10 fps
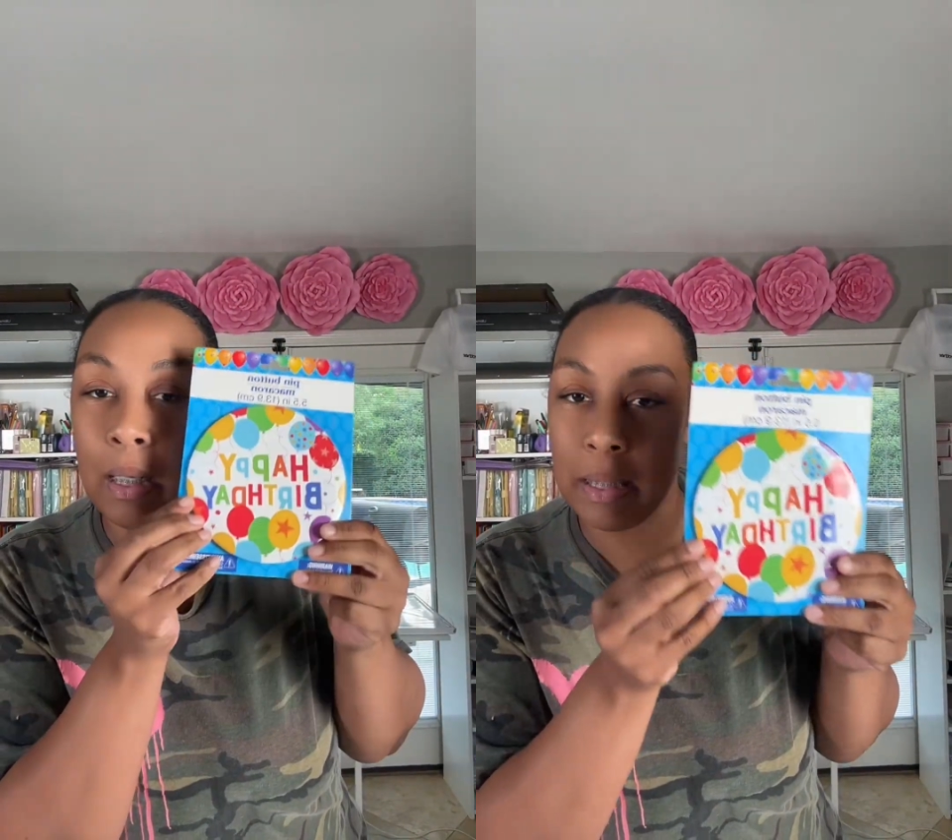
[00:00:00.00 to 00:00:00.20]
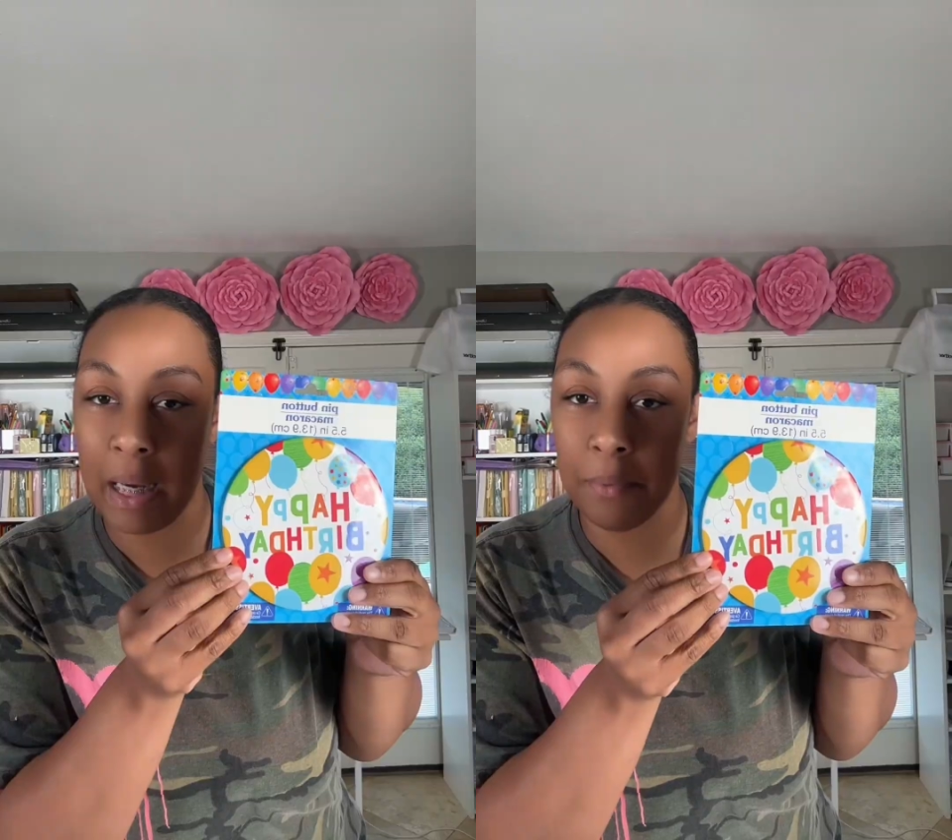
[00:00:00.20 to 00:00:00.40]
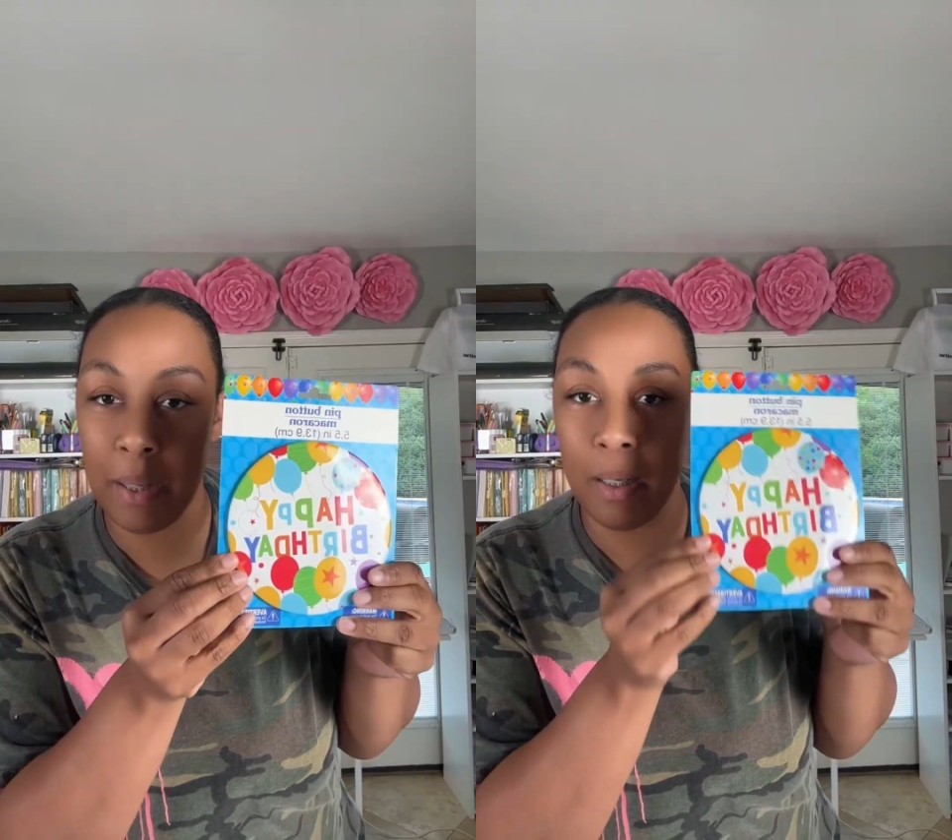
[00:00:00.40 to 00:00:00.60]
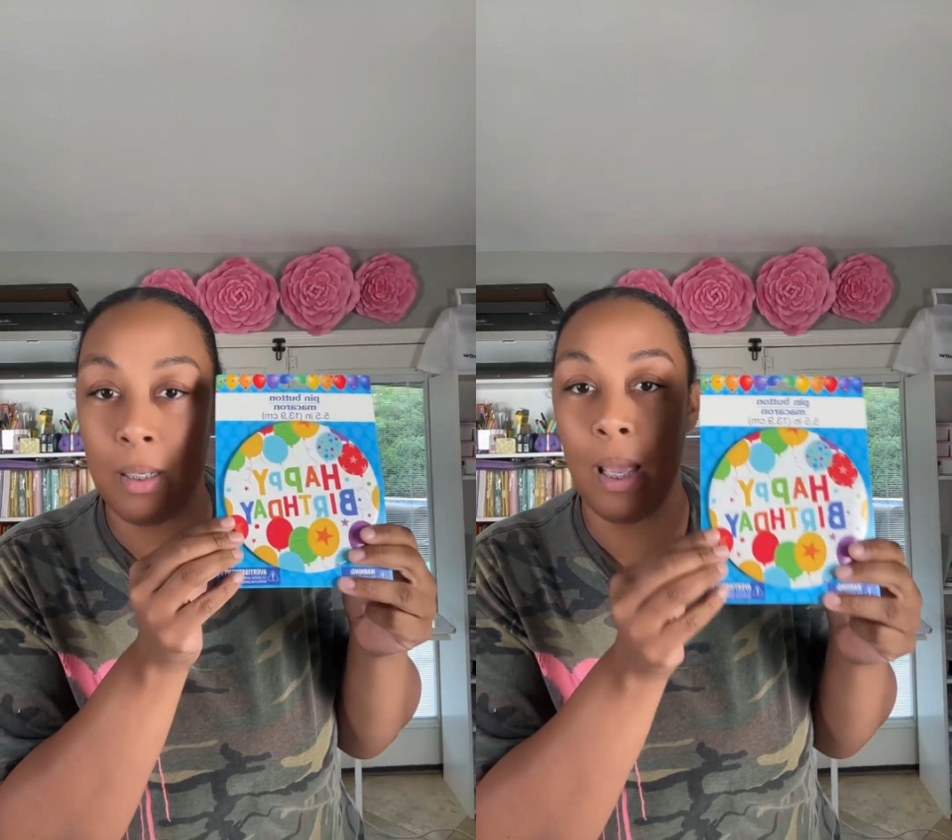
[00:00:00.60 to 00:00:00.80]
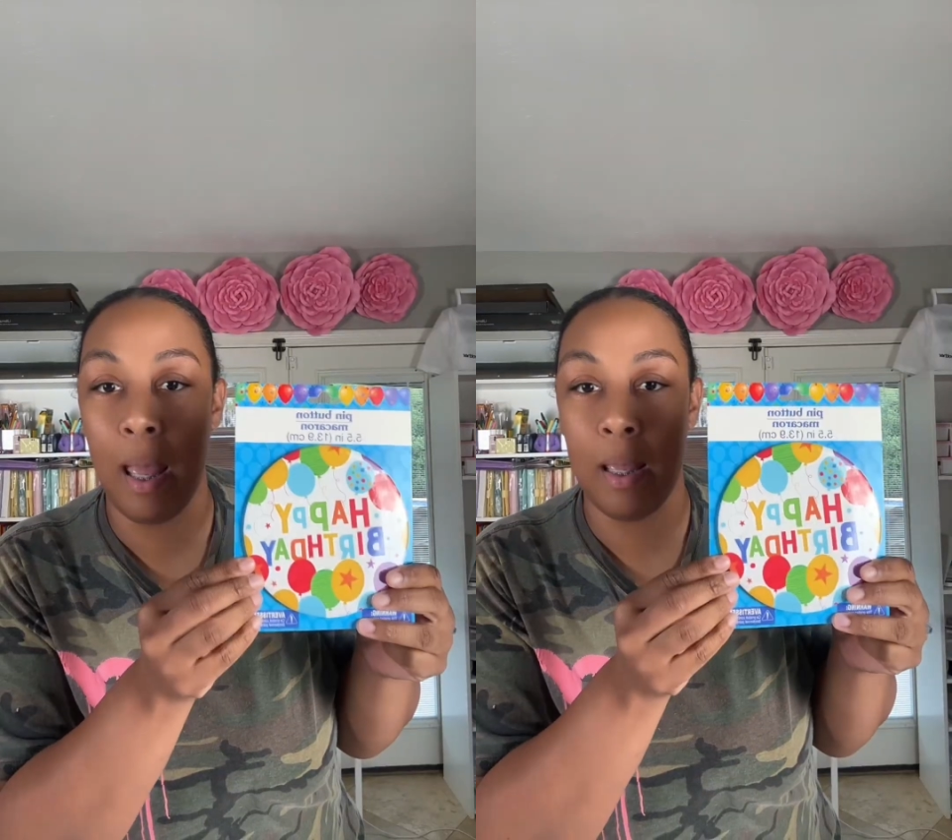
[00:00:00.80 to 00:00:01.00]
decorating
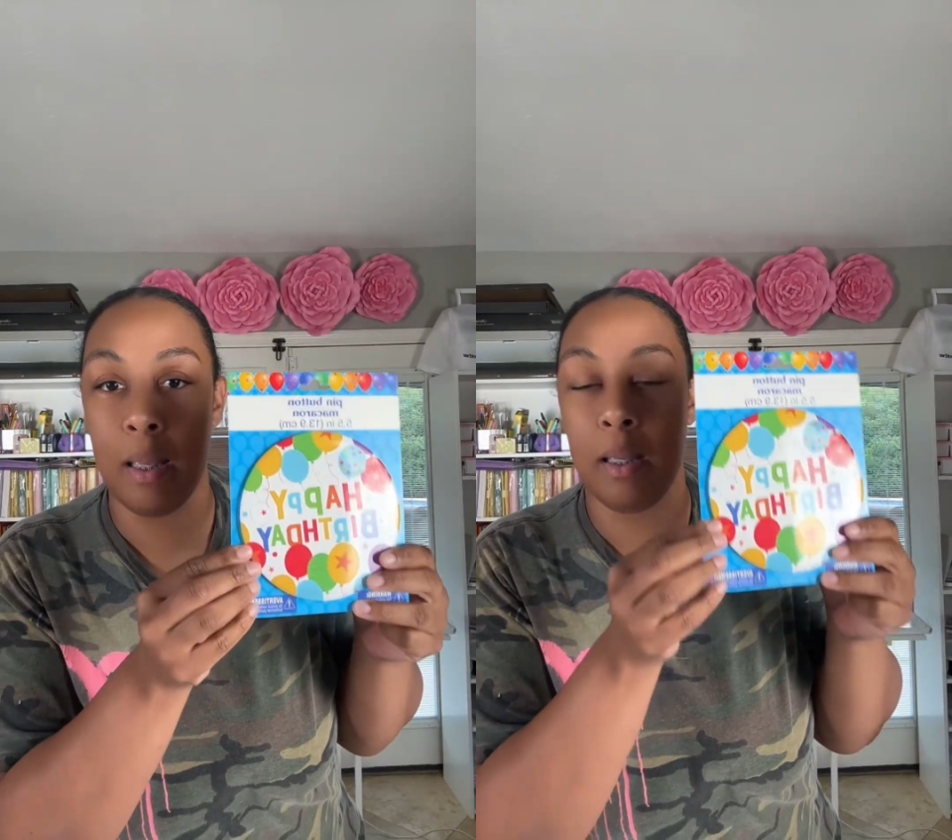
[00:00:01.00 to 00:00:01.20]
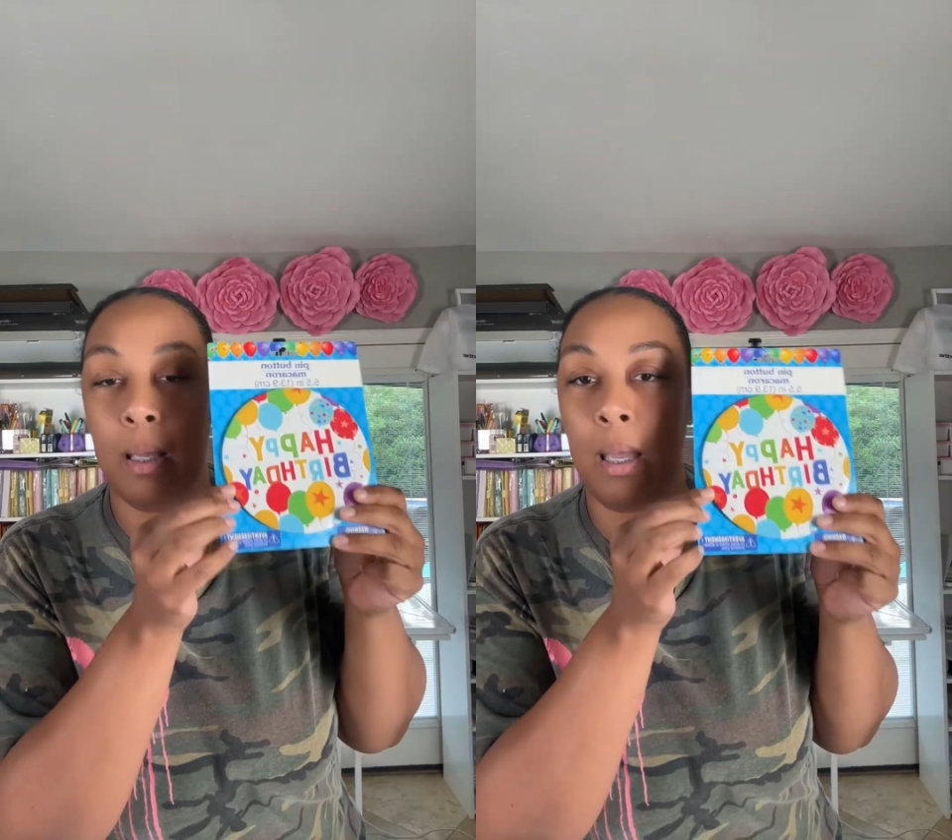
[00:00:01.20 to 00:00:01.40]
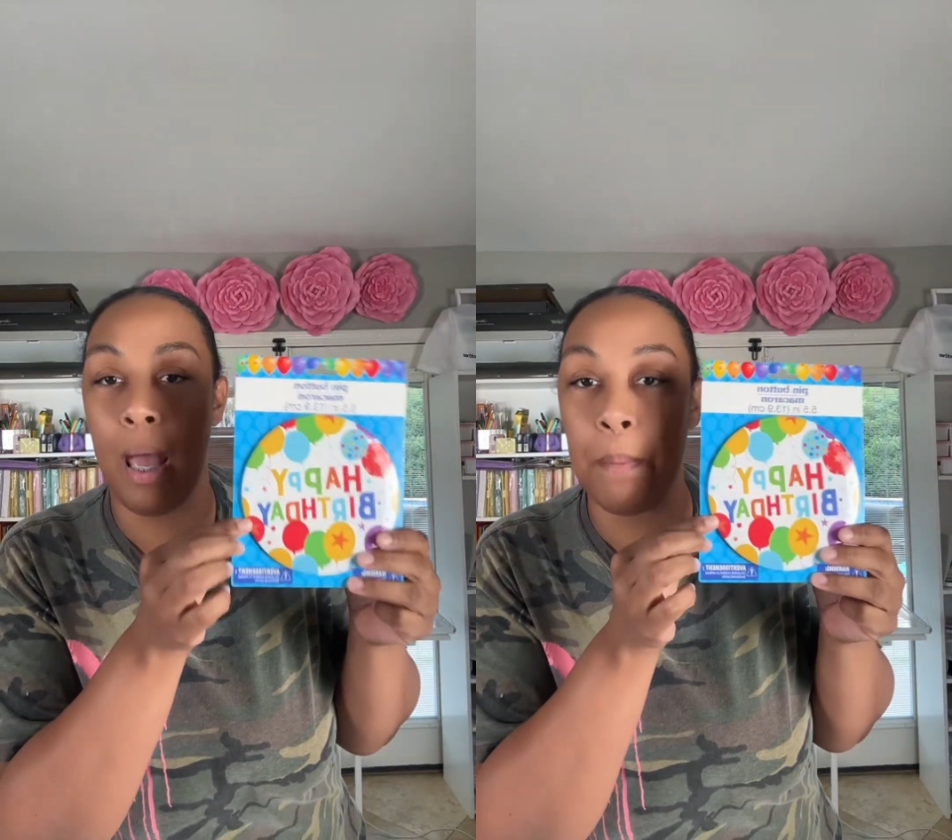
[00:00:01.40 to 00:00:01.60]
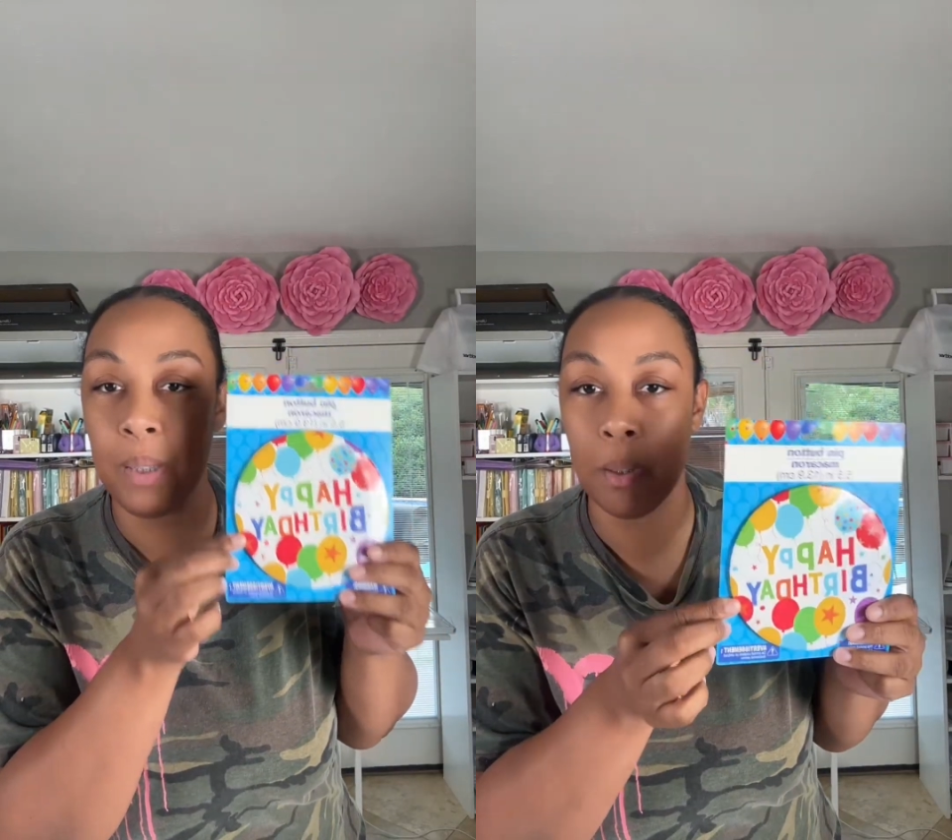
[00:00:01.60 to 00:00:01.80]
a happy